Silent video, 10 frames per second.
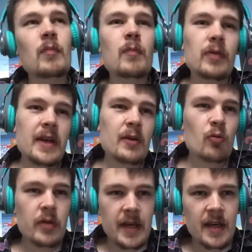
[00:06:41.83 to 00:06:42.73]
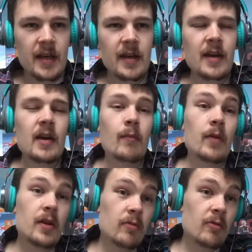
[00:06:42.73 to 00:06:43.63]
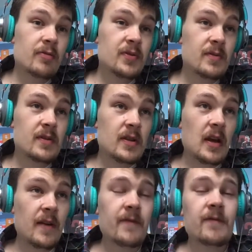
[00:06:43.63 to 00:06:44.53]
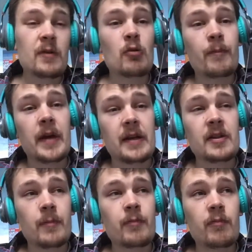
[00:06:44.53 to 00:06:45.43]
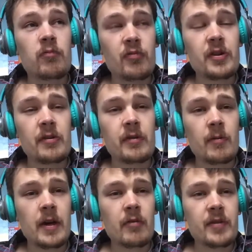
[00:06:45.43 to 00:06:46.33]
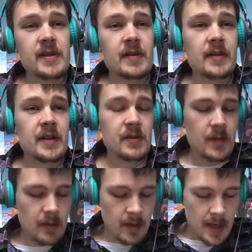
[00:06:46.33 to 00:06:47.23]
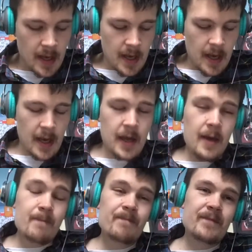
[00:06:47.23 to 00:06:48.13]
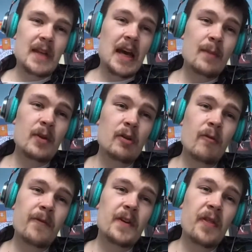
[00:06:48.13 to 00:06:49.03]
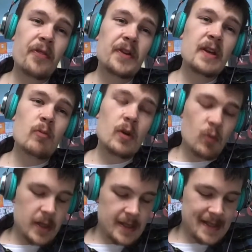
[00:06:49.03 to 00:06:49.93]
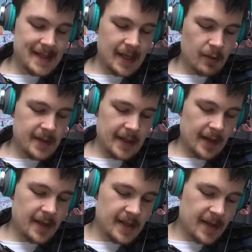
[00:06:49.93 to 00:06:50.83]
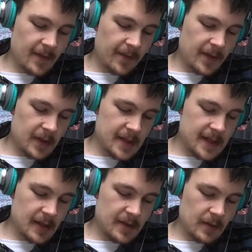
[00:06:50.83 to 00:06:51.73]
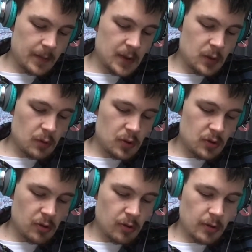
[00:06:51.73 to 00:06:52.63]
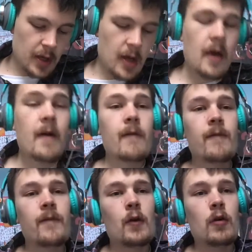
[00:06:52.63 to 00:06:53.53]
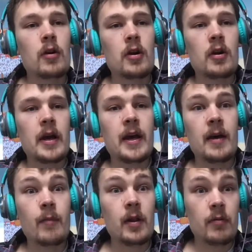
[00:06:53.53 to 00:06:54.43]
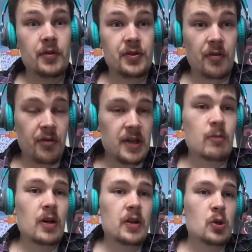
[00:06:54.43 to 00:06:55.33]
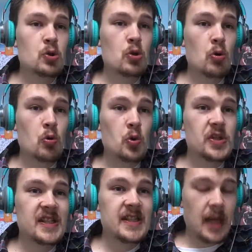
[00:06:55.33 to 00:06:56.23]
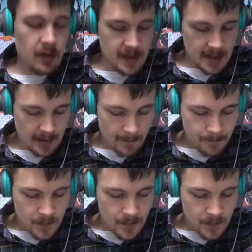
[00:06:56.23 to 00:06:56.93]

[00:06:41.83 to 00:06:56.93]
playing okay. Motherwell have, picked up really, really well recently as well. I'm going to go for a 3-1 win to Celtic. I just have a feeling Celtic will be too strong for Motherwell, so 3-1 to Celtic.